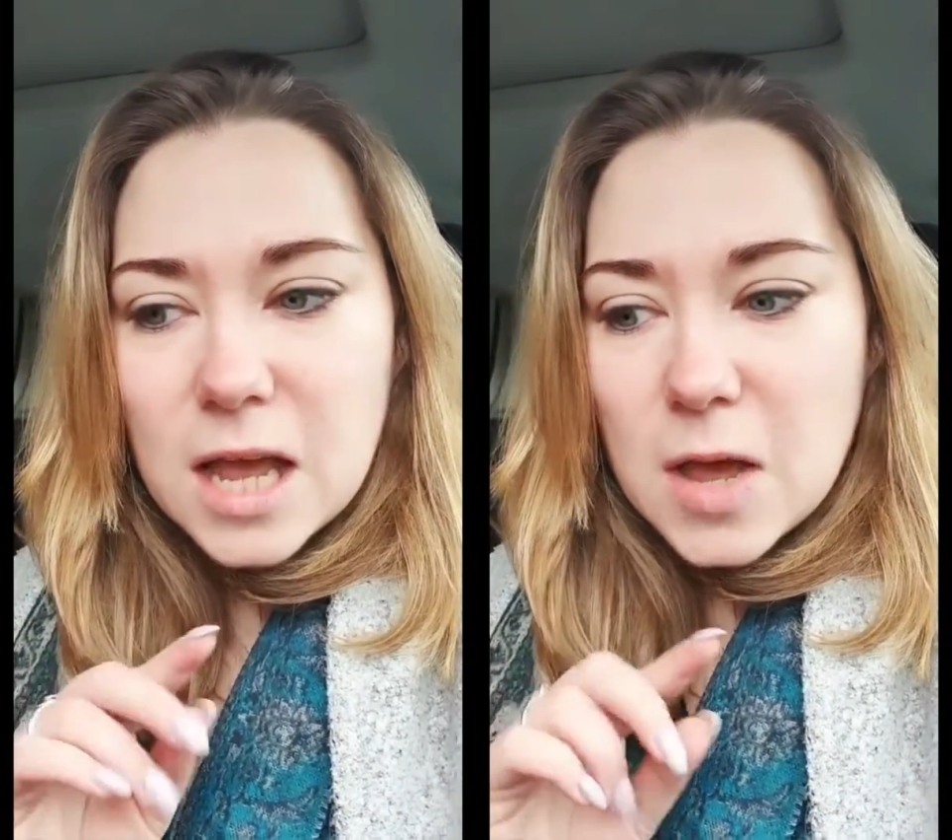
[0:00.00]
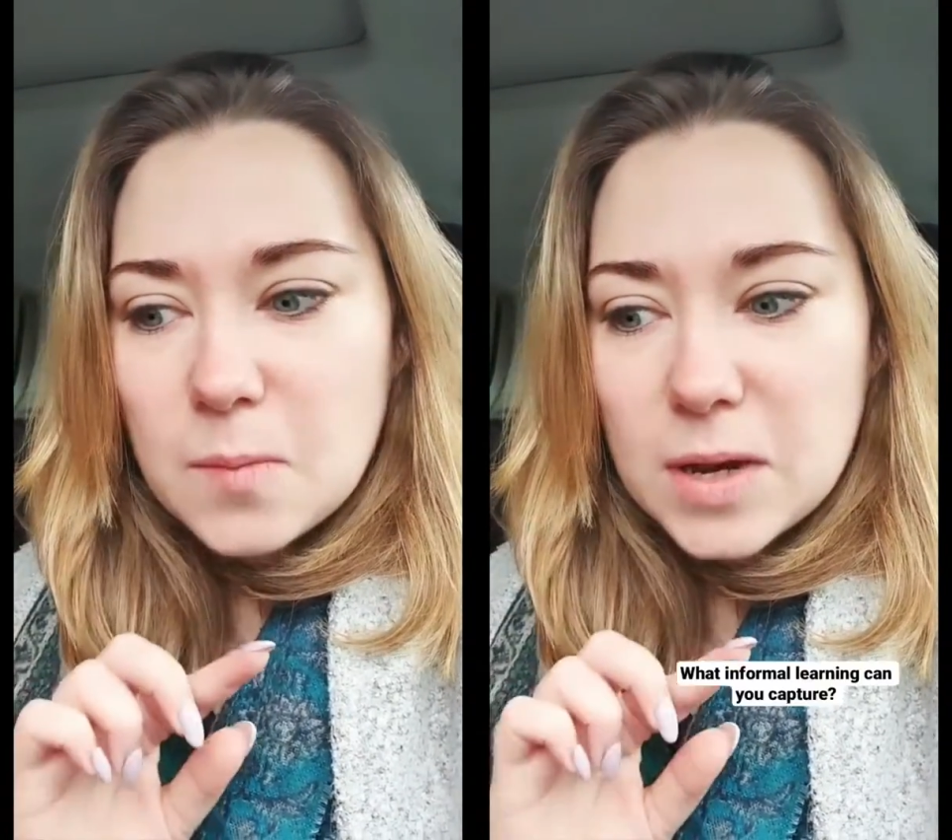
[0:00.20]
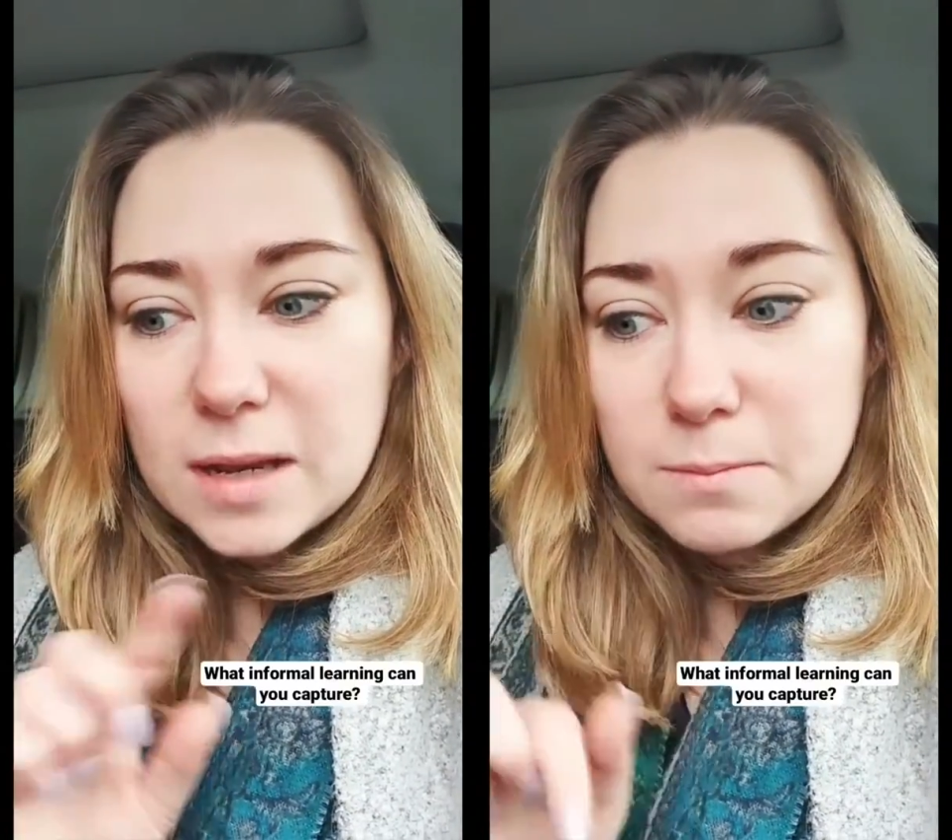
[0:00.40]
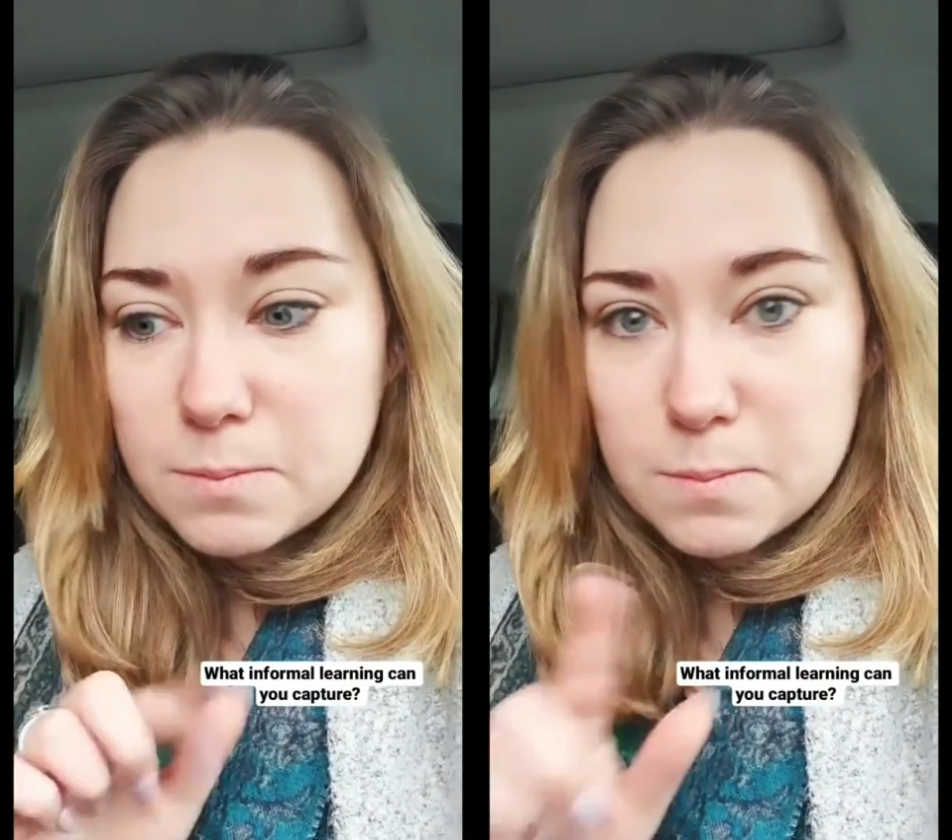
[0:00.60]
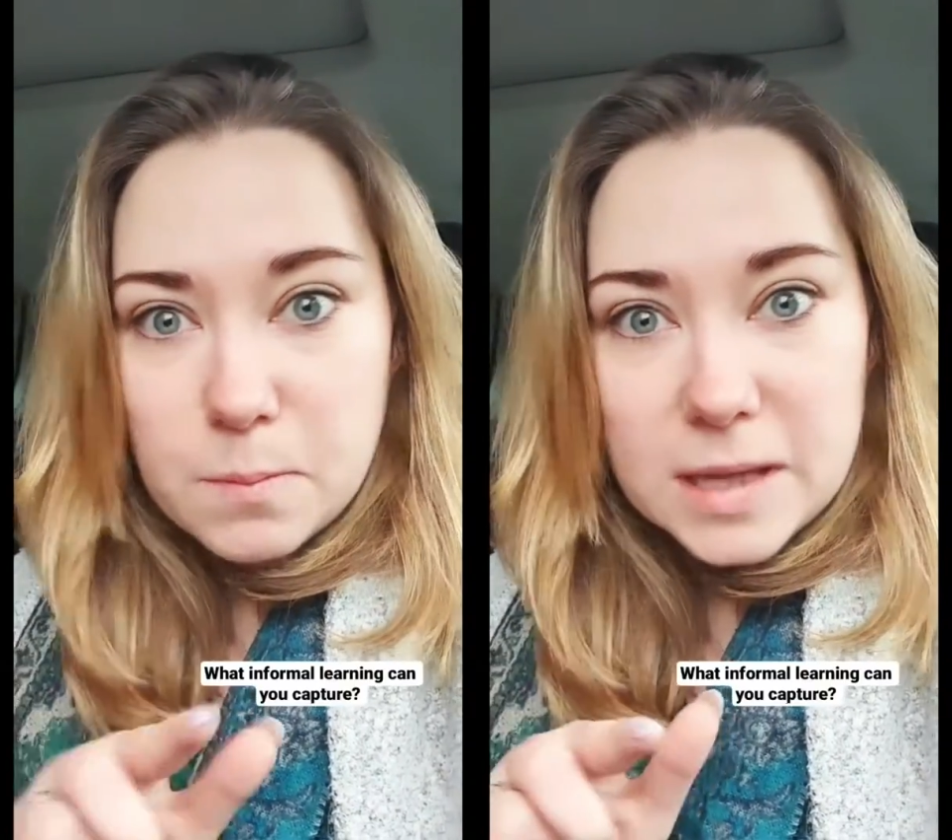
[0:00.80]
but
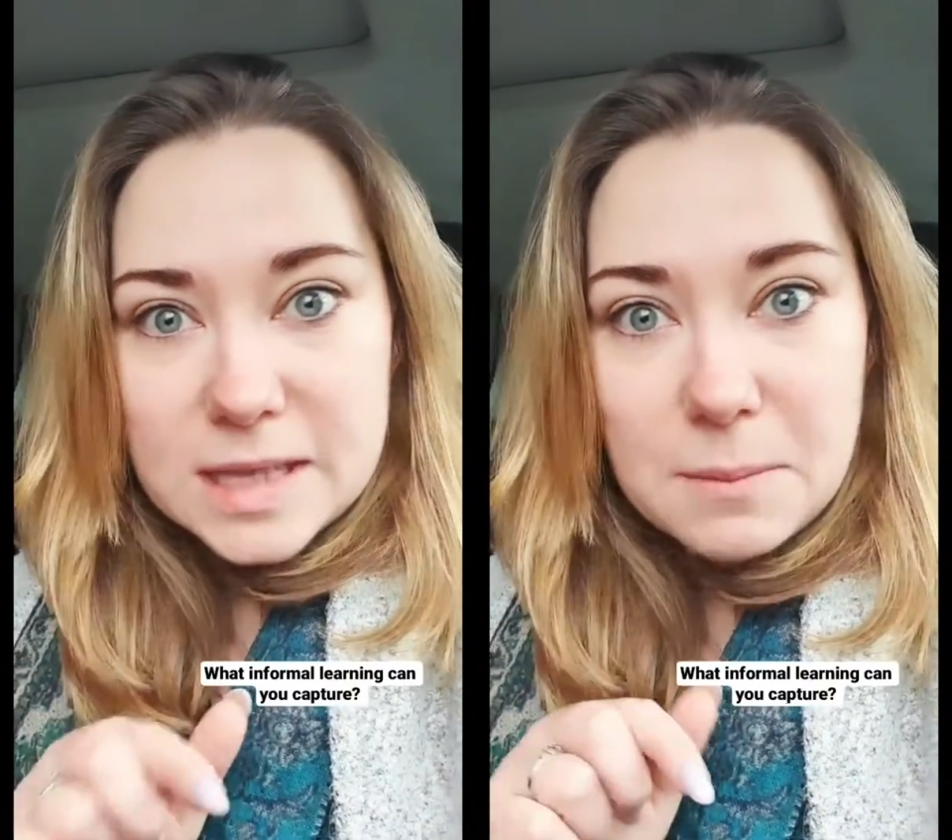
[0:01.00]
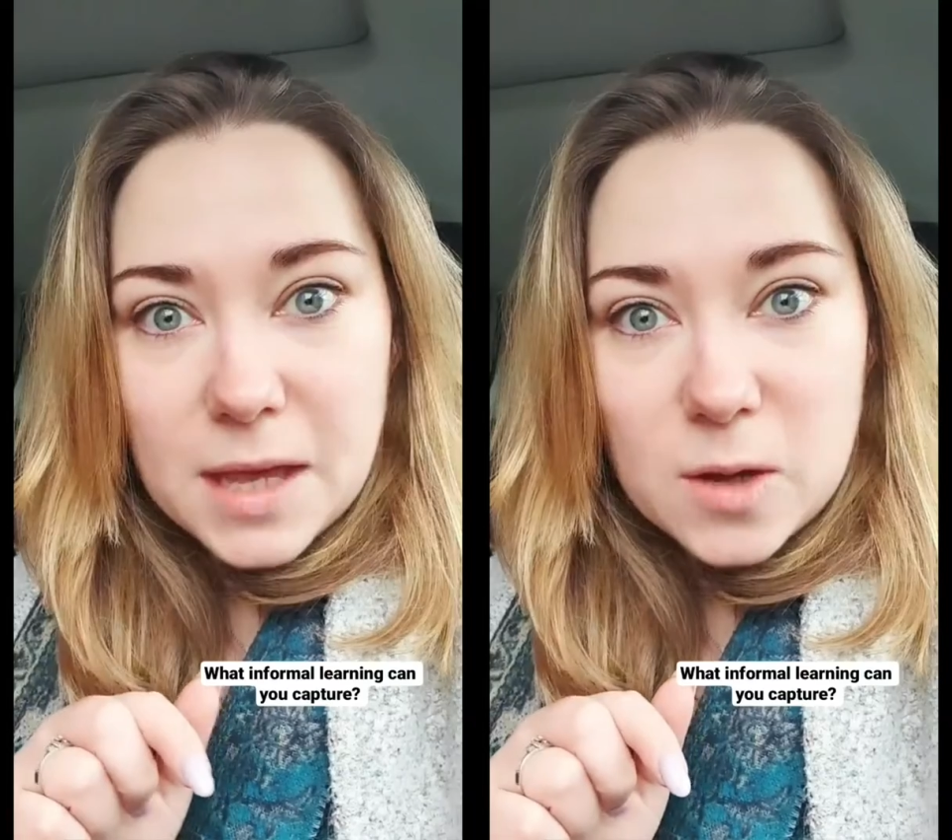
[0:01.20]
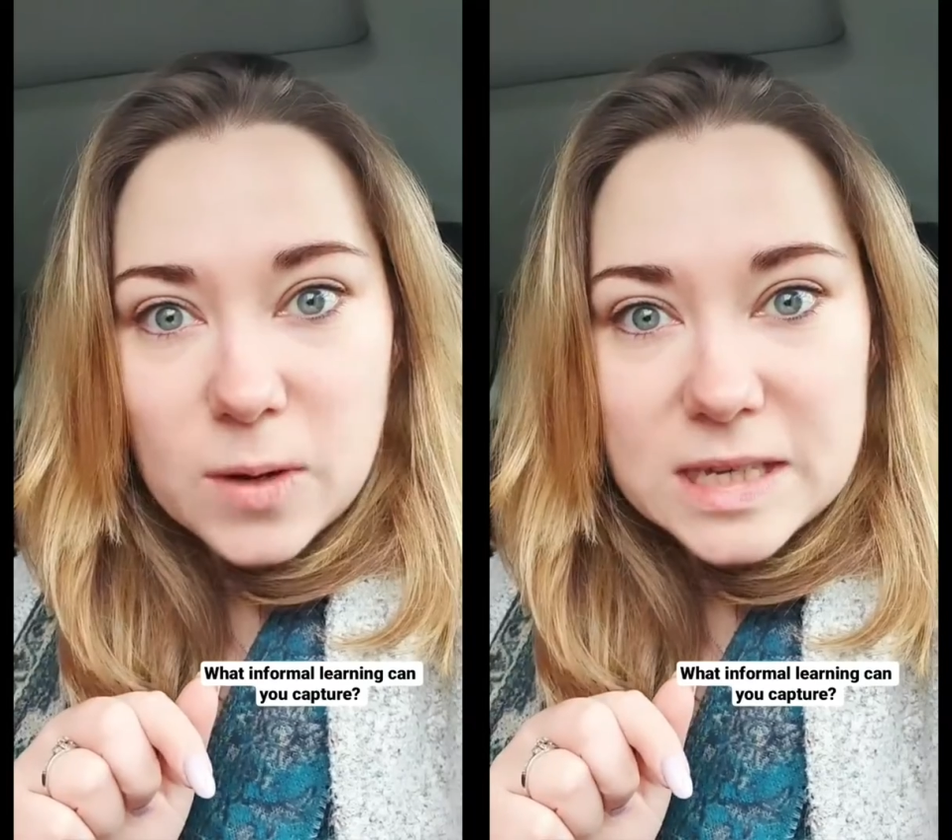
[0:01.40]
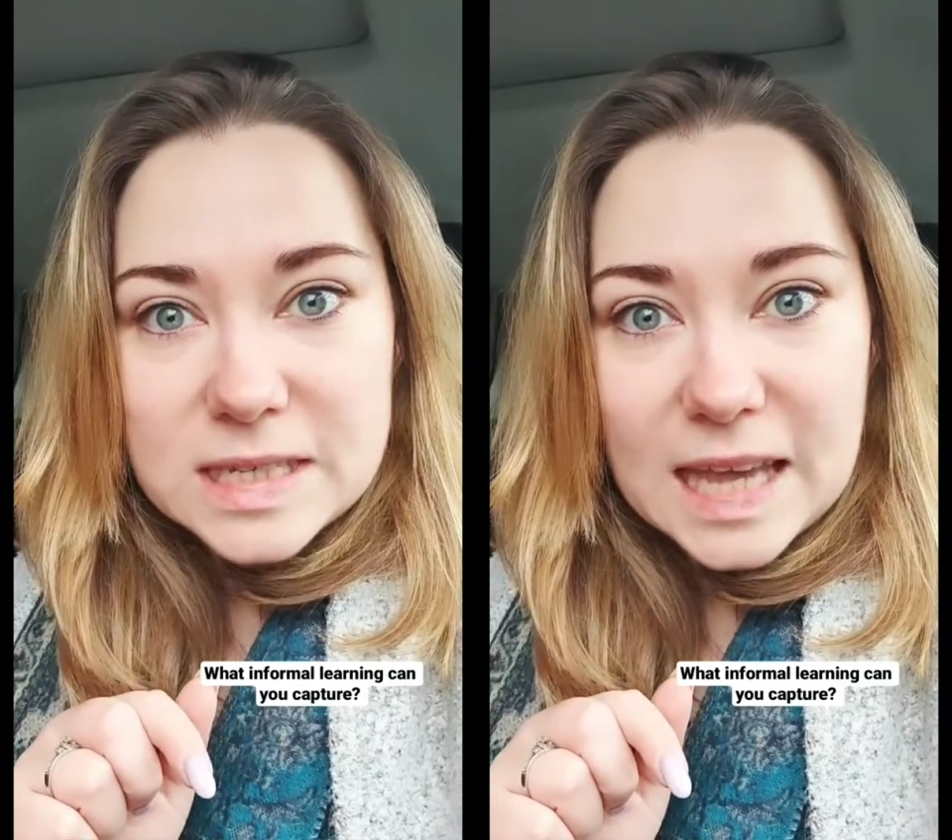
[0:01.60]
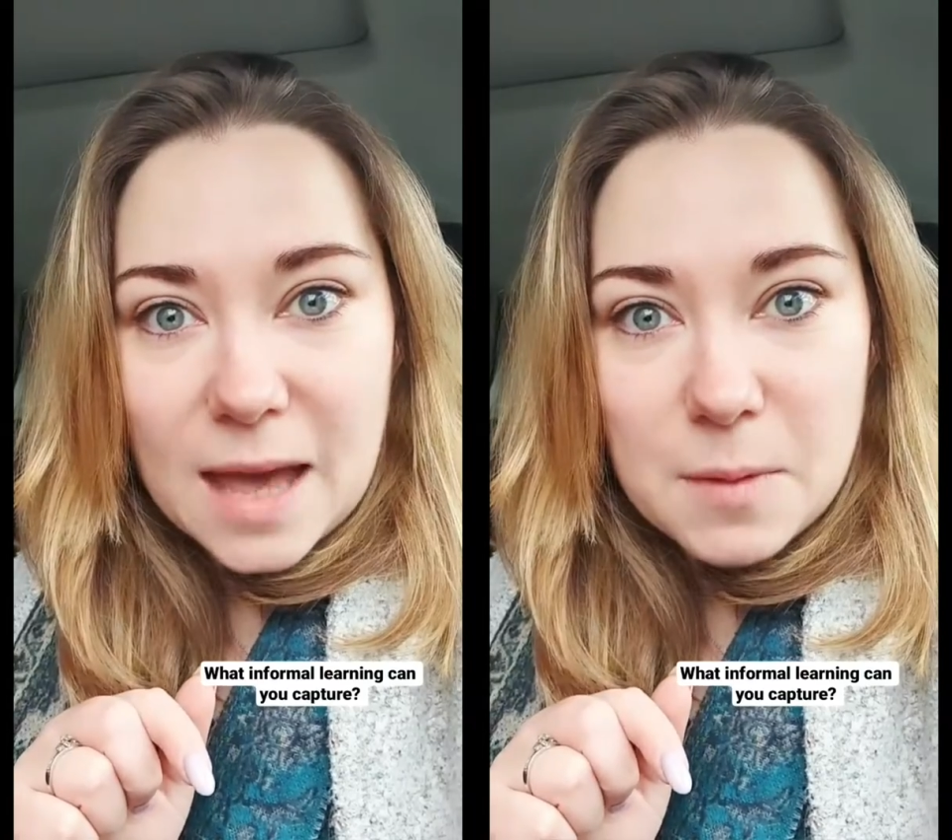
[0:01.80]
send me a quick
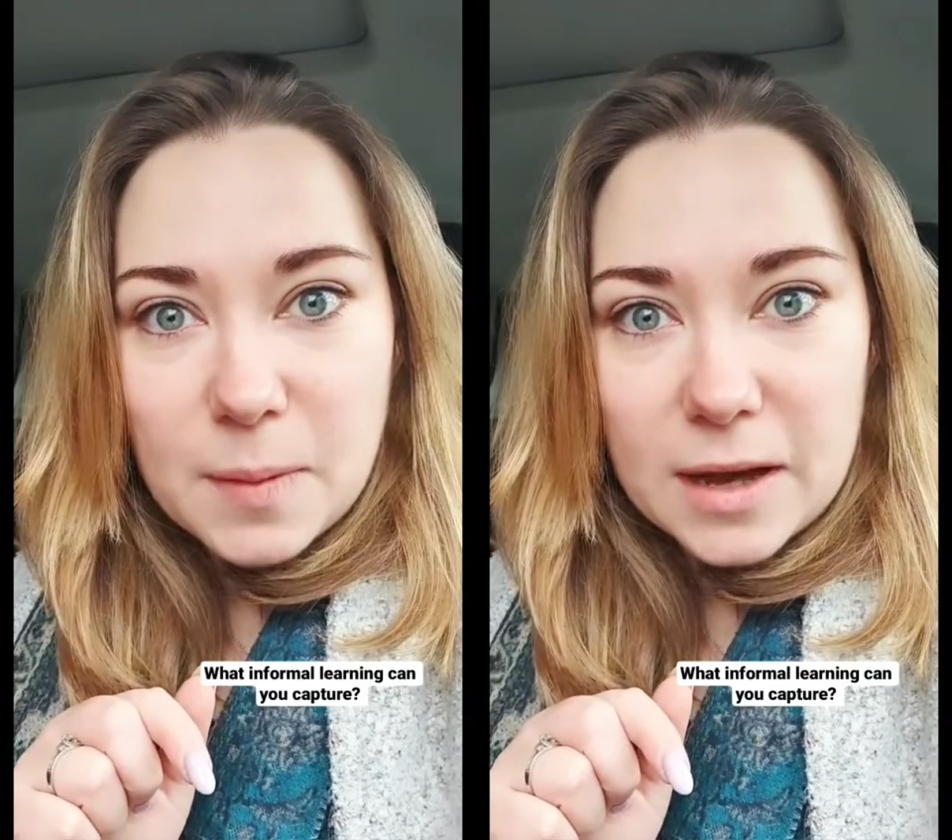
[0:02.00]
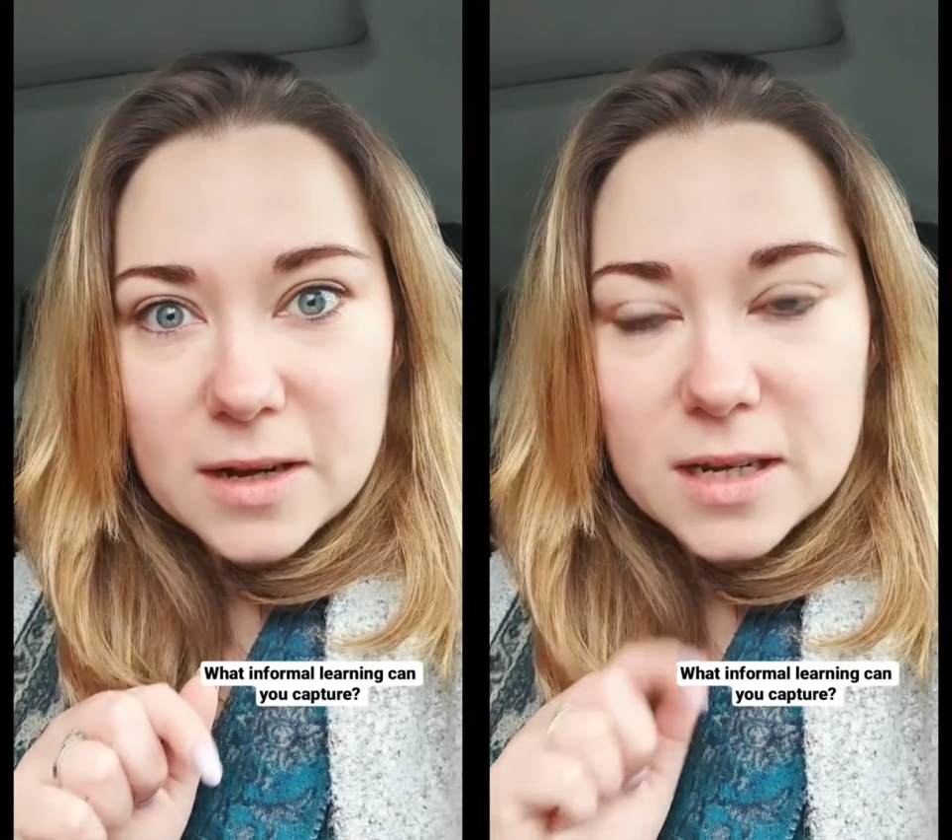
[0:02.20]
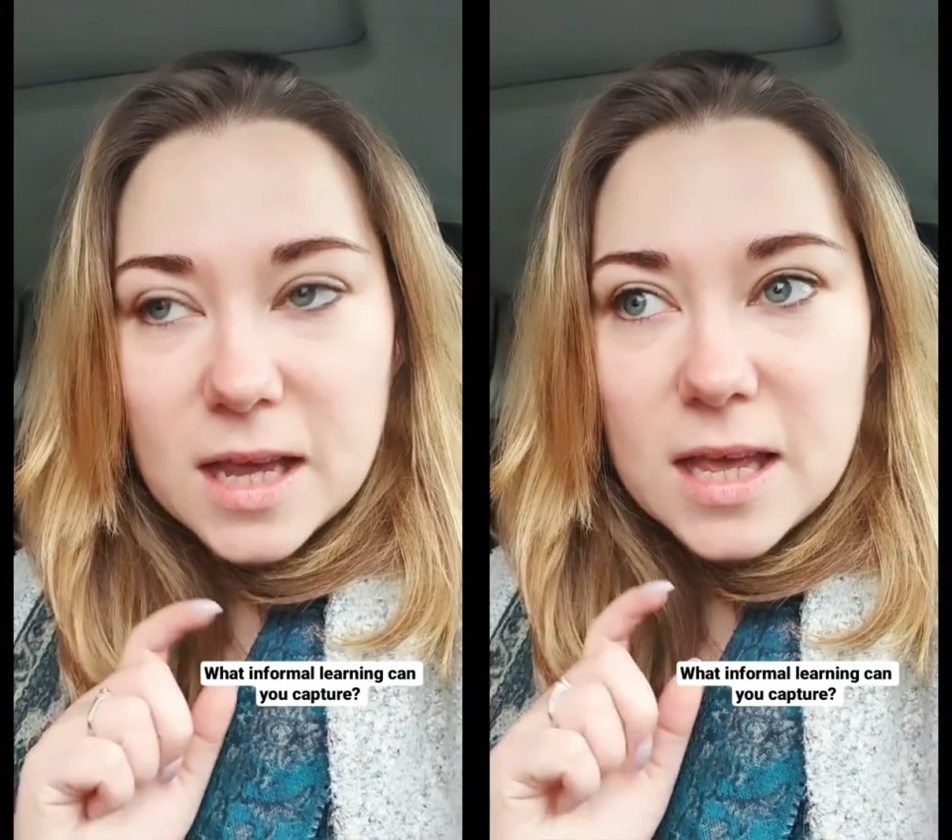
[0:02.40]
DM about it.